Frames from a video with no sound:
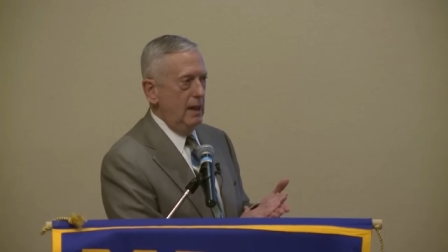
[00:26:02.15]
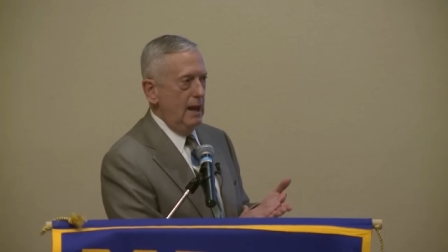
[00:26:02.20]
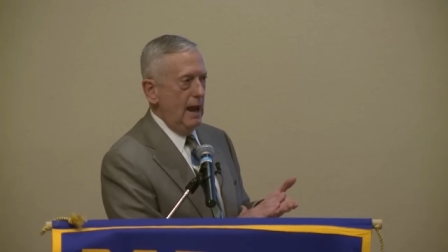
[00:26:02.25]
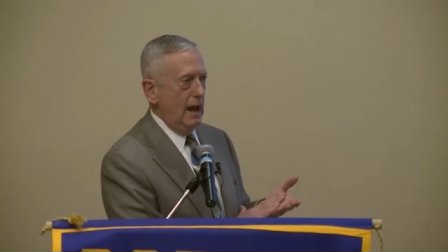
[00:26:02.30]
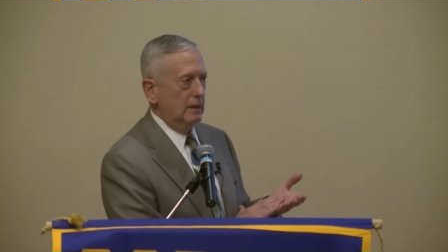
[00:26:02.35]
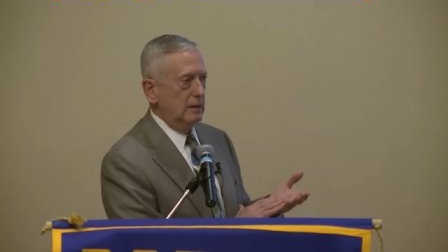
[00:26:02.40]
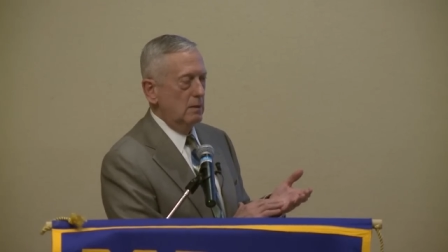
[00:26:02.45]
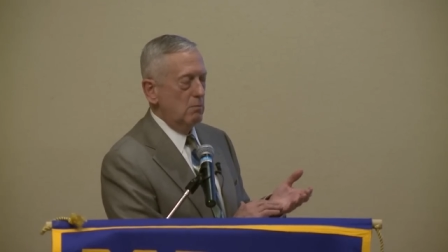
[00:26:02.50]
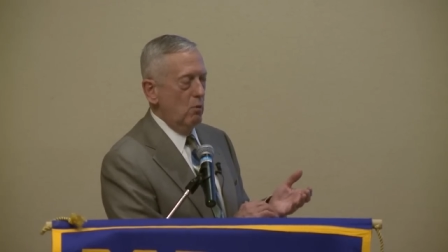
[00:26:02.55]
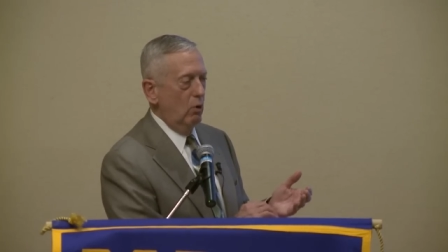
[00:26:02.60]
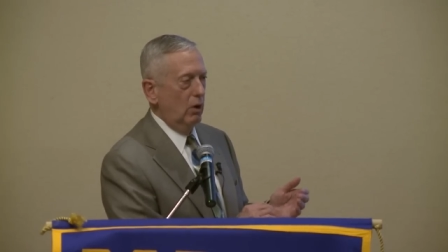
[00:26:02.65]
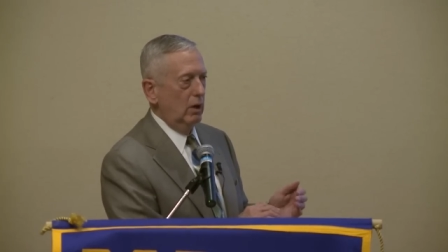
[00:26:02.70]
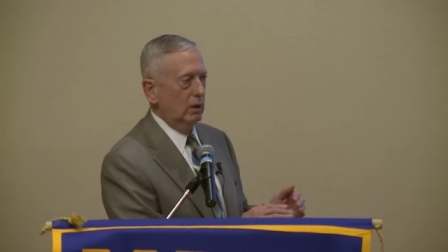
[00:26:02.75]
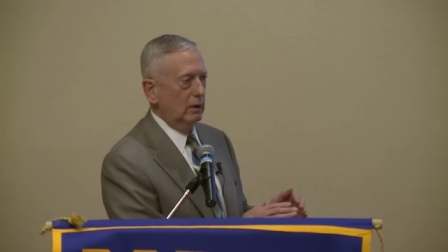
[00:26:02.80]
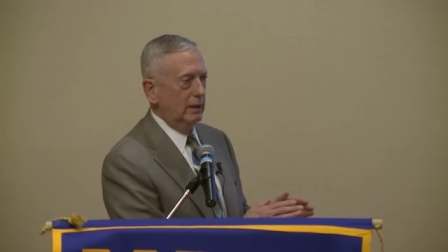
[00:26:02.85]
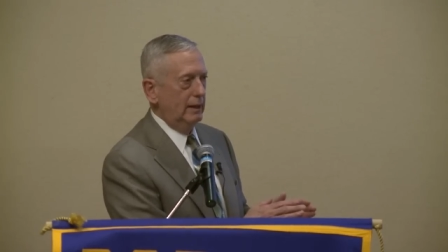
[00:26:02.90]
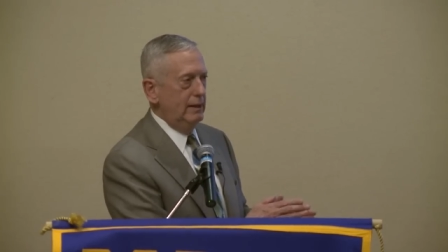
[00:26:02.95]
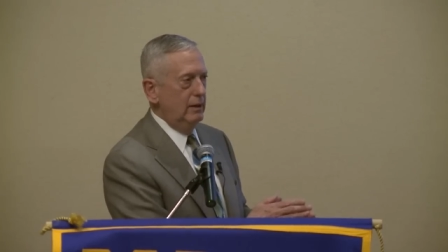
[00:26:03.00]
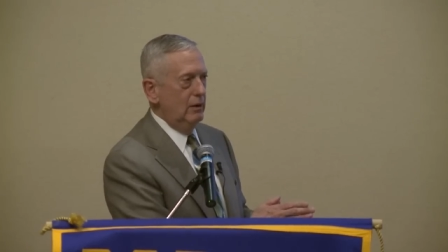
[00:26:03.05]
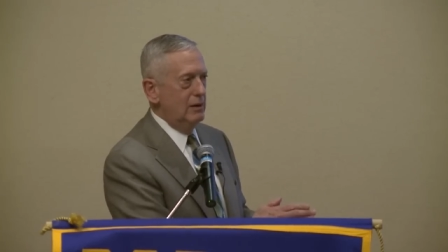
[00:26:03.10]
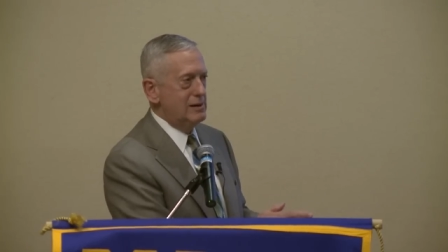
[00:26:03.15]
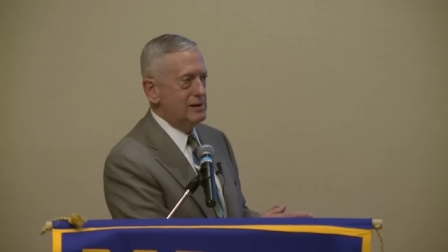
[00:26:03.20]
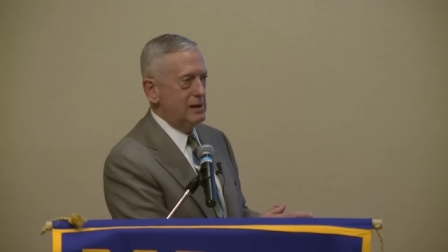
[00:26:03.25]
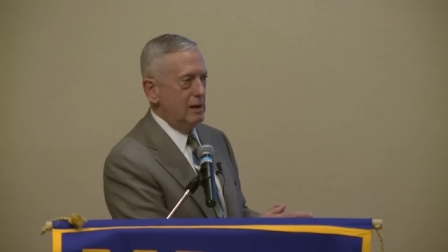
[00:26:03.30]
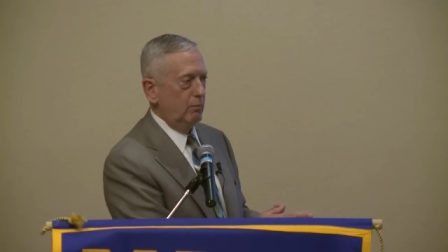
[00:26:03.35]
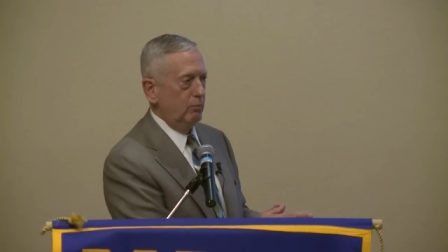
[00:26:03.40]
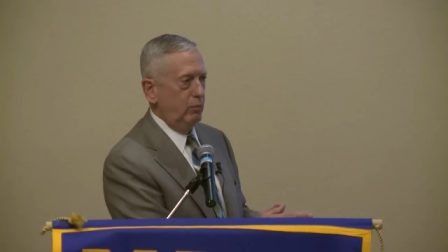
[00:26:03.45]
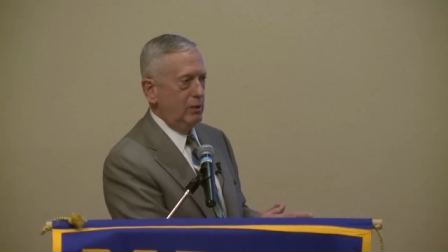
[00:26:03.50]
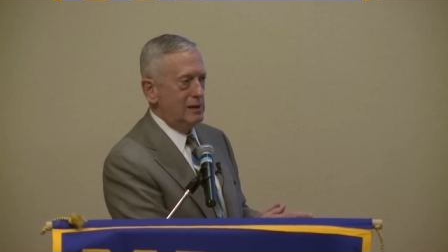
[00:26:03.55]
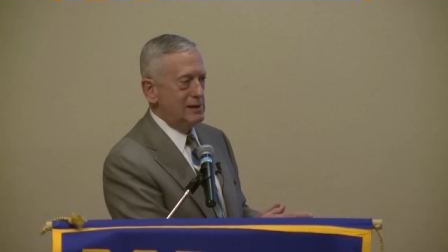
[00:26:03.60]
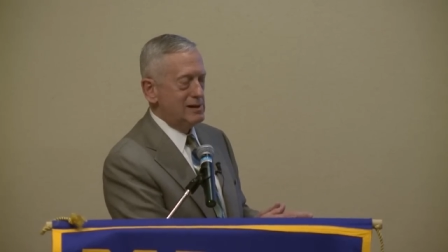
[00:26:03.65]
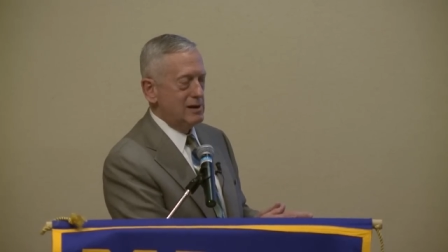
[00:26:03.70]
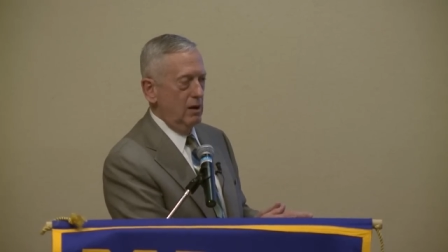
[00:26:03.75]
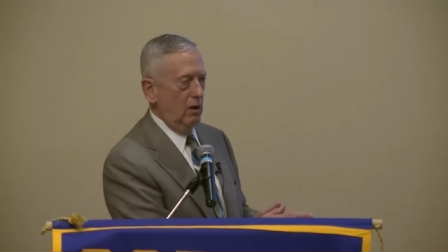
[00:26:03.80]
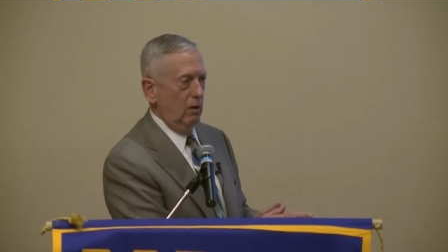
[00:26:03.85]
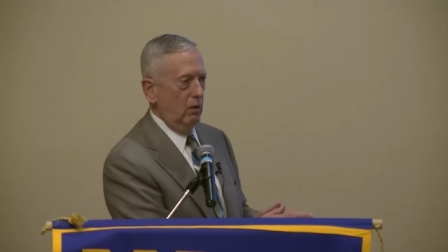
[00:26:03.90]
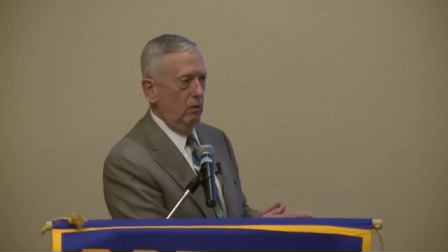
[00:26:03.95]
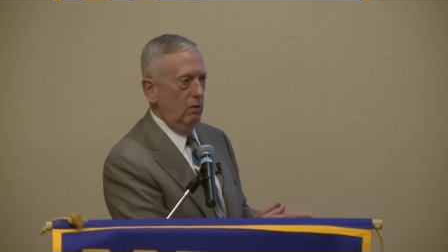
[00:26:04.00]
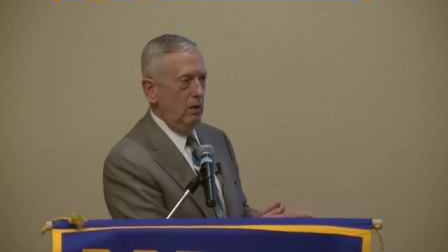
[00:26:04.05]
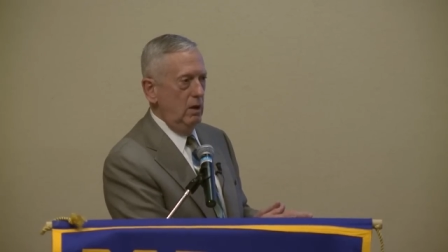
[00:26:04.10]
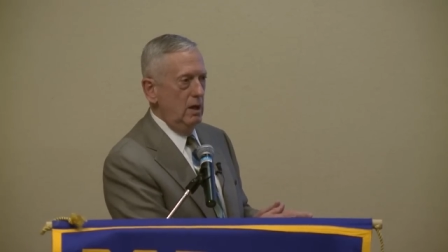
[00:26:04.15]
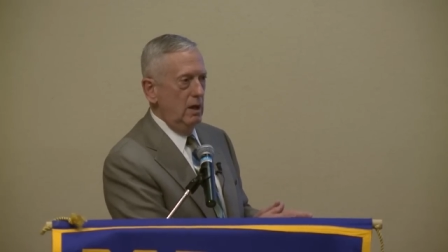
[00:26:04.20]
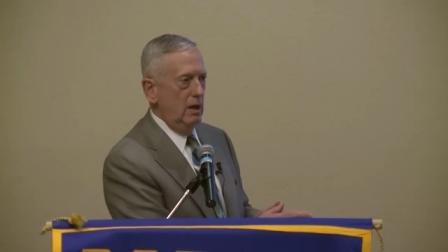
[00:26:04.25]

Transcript: And the more leadership we show,